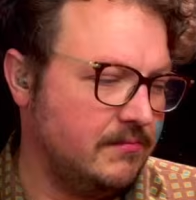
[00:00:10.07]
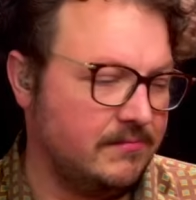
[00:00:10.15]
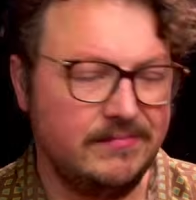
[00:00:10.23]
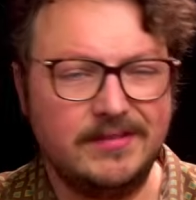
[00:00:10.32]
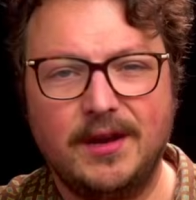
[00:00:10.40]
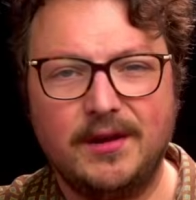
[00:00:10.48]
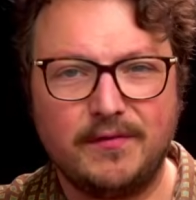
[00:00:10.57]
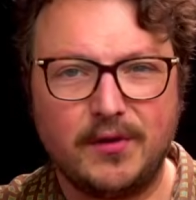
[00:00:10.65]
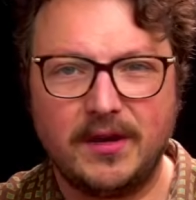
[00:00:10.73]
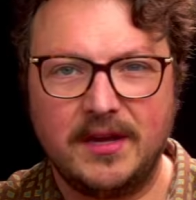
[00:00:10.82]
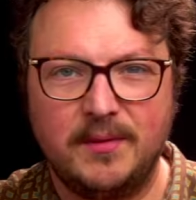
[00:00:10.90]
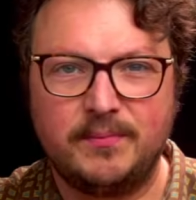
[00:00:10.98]
Not a very
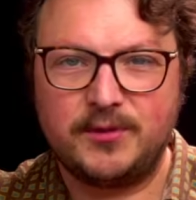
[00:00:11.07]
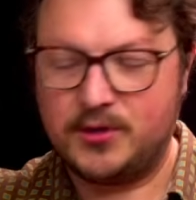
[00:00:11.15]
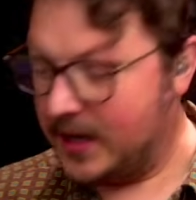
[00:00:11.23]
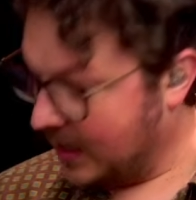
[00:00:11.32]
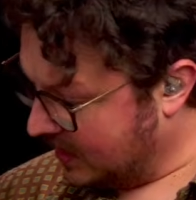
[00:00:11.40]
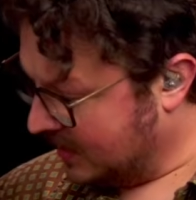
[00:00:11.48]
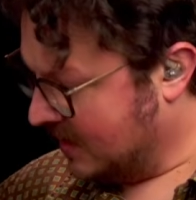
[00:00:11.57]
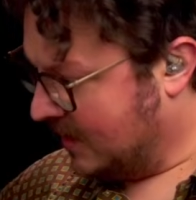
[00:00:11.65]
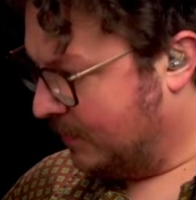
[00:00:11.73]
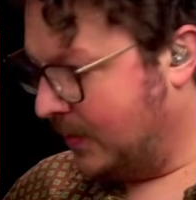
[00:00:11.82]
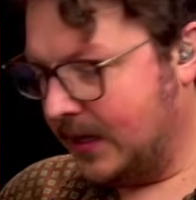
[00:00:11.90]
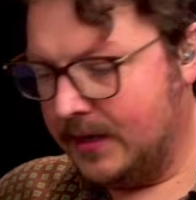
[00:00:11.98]
hip track,
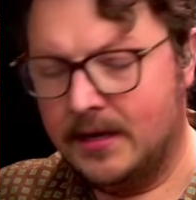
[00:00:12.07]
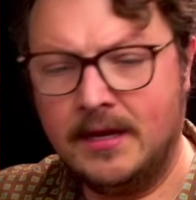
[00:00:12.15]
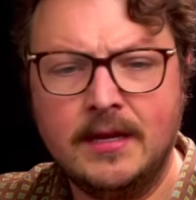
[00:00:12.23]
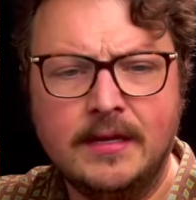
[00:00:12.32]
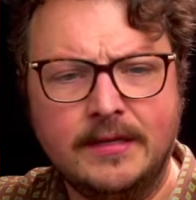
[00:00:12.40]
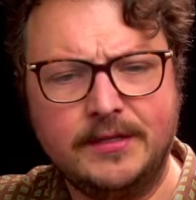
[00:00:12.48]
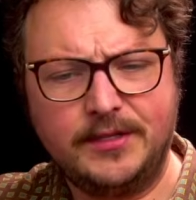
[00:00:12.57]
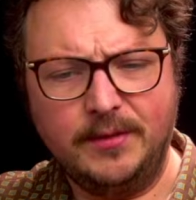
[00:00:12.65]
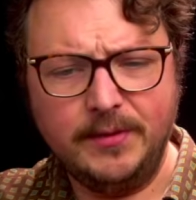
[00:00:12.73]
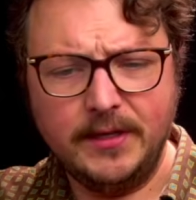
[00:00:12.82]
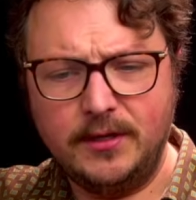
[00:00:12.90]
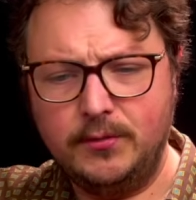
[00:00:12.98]
but
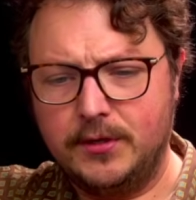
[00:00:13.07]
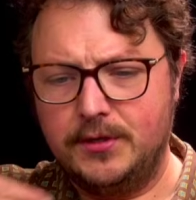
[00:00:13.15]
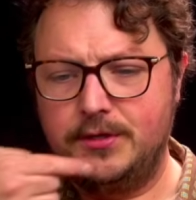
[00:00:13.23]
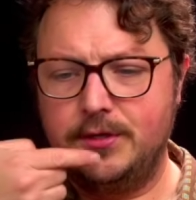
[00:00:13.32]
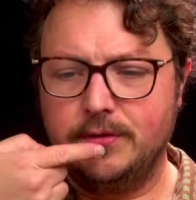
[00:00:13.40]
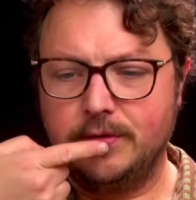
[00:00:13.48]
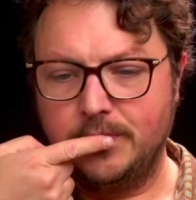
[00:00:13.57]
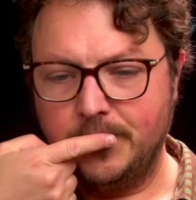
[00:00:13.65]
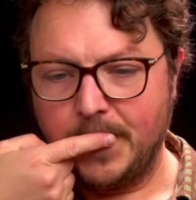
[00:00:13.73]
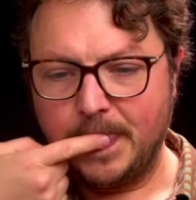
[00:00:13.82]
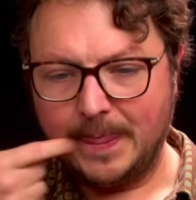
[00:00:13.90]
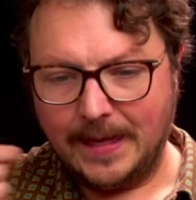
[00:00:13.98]
something you can do
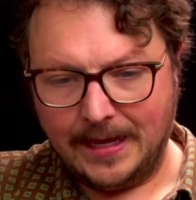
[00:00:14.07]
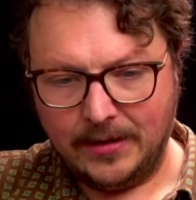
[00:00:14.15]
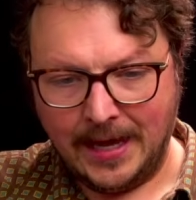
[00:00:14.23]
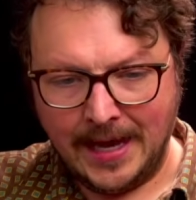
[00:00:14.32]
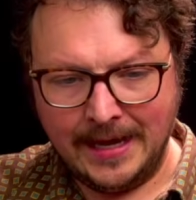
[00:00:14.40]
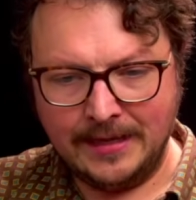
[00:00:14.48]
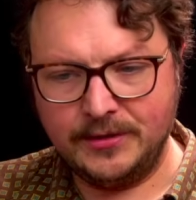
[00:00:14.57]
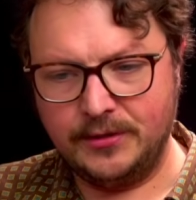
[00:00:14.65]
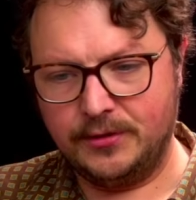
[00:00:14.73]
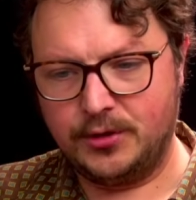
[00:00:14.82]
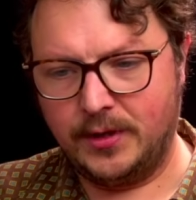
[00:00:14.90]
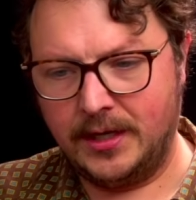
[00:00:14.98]
as you're
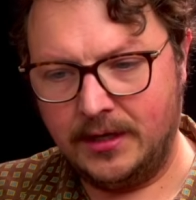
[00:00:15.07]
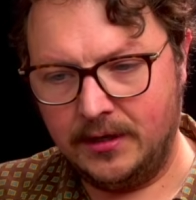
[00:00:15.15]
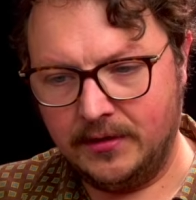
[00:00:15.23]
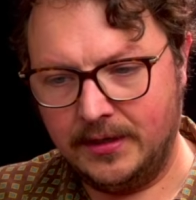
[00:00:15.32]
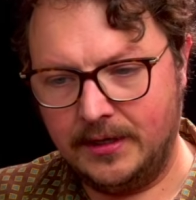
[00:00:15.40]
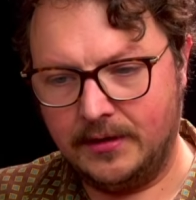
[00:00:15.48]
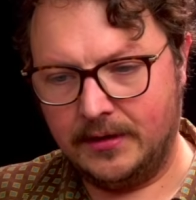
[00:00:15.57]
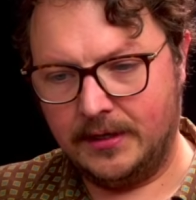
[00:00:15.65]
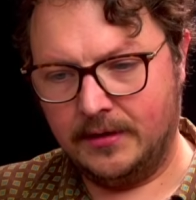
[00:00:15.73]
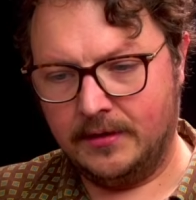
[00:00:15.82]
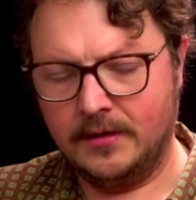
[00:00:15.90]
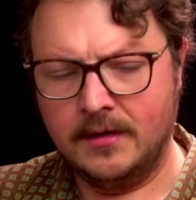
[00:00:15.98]
training your ear
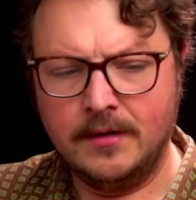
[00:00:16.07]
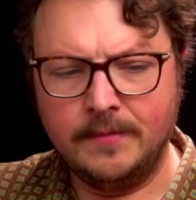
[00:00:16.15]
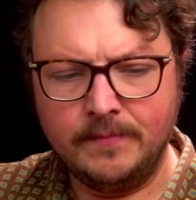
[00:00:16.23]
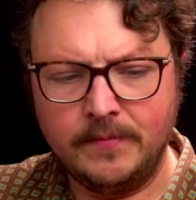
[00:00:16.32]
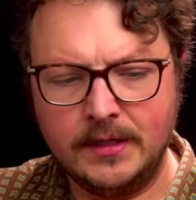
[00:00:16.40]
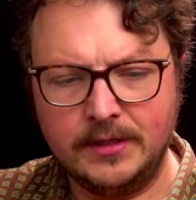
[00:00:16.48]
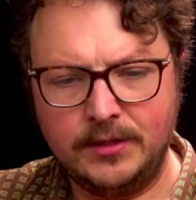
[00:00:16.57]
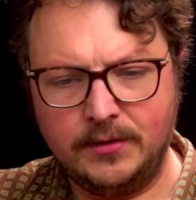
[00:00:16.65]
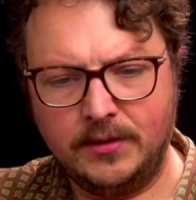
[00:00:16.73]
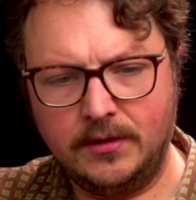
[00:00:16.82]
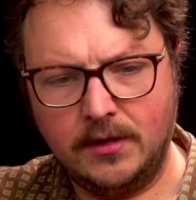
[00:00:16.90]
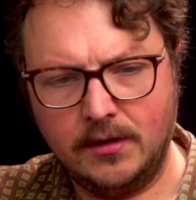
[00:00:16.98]
here is you
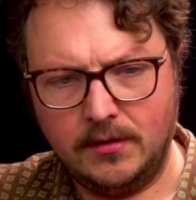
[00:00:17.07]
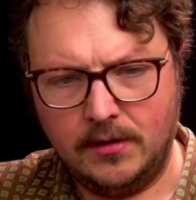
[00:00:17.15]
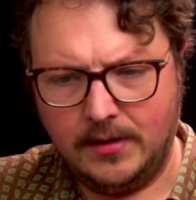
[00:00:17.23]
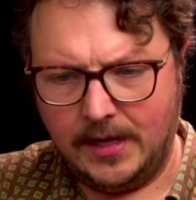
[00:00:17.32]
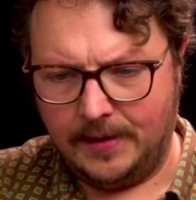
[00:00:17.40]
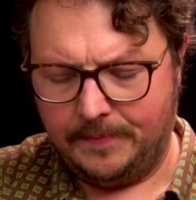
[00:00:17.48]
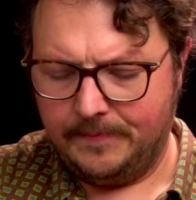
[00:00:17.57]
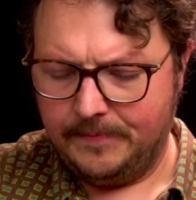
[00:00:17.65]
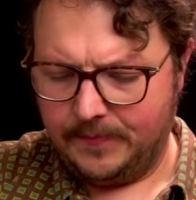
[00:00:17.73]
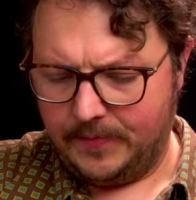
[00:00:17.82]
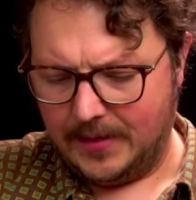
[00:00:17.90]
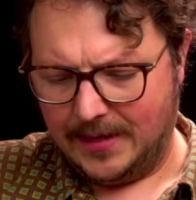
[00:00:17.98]
can go, okay,
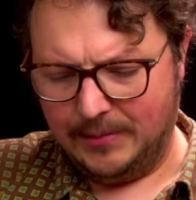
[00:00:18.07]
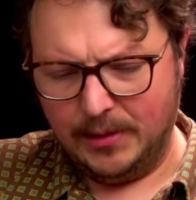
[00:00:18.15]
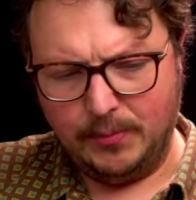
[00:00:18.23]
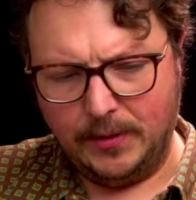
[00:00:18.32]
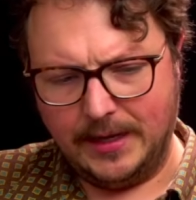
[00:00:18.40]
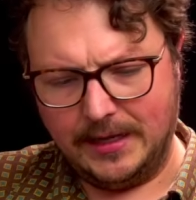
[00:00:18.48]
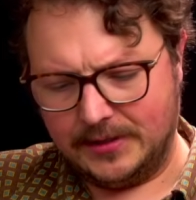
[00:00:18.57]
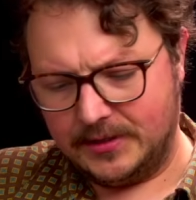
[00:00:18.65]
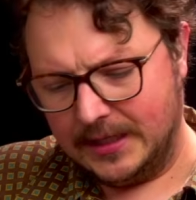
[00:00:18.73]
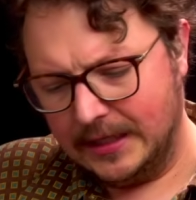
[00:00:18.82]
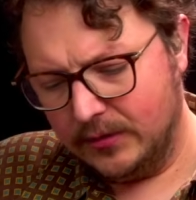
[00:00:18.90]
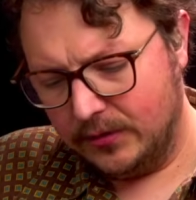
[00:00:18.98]
I'm gonna play a
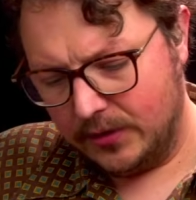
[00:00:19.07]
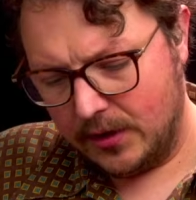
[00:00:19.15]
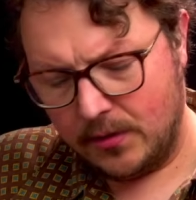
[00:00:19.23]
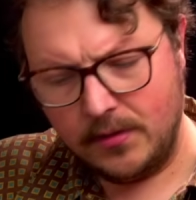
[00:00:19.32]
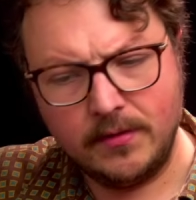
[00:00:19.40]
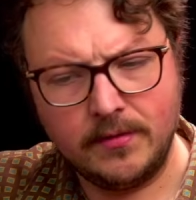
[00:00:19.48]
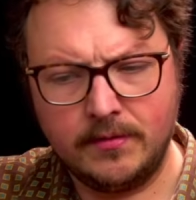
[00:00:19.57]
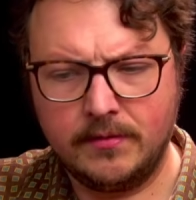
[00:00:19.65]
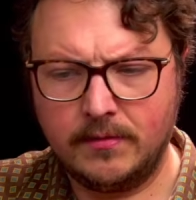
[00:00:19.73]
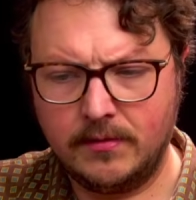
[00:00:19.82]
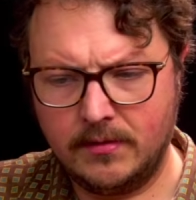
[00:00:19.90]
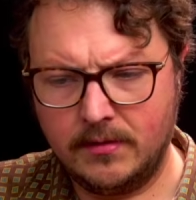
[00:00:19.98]
single note
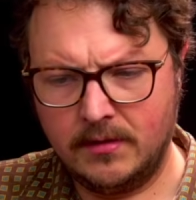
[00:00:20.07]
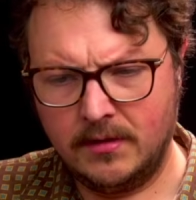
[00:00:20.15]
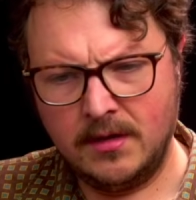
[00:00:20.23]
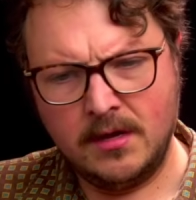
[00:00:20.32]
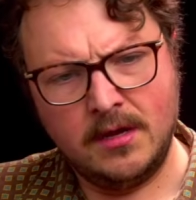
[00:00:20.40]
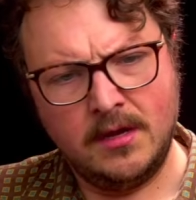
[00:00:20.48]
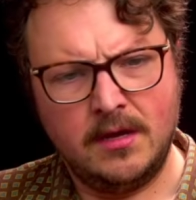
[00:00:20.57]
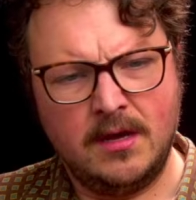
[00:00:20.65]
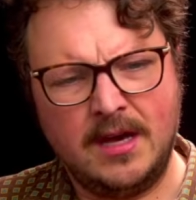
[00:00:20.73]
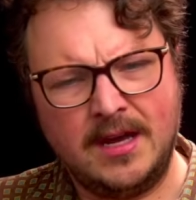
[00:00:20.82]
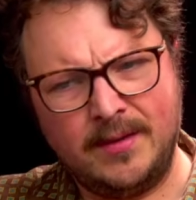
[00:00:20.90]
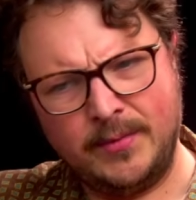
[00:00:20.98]

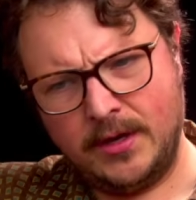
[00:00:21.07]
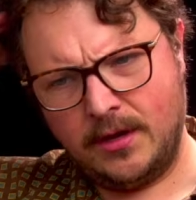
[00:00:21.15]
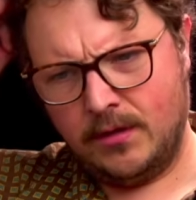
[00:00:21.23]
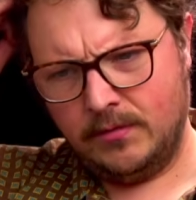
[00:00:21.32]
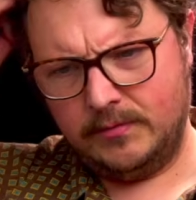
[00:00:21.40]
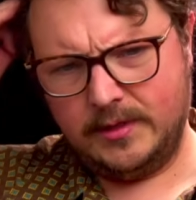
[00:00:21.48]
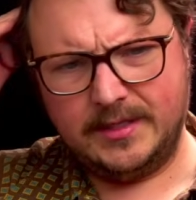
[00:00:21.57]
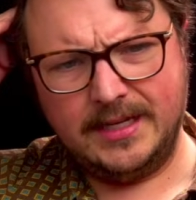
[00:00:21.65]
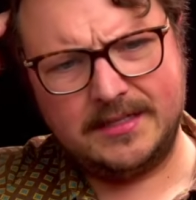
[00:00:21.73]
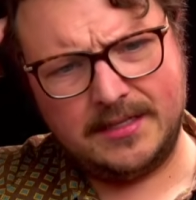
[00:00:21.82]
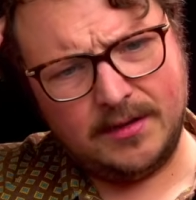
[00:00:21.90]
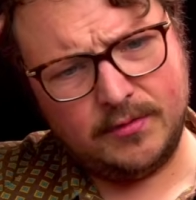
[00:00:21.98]
and I'm gonna go, does that
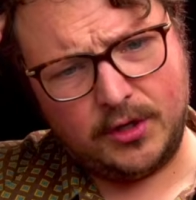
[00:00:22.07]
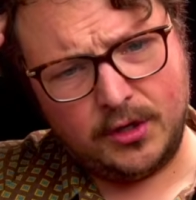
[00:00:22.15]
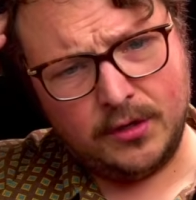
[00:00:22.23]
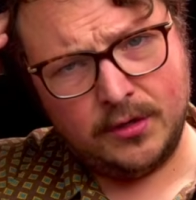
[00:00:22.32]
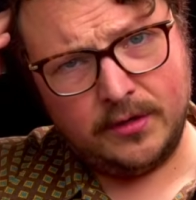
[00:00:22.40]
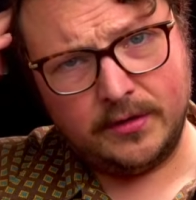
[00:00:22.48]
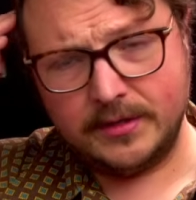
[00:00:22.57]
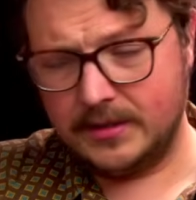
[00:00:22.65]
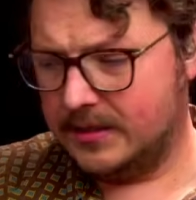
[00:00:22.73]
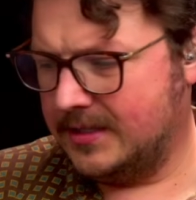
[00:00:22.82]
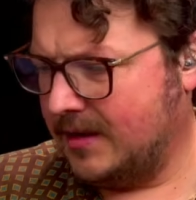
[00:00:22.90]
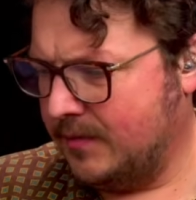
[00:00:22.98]
sound good or does it
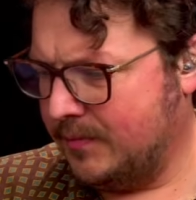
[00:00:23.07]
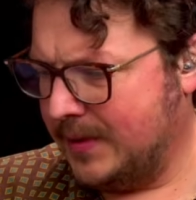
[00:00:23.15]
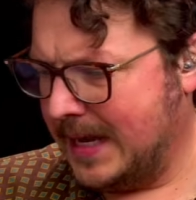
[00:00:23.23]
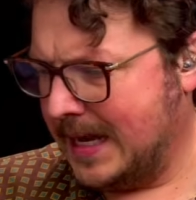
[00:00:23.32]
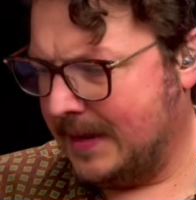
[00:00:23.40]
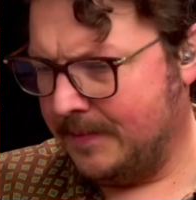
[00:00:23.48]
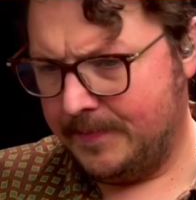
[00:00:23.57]
sound bad?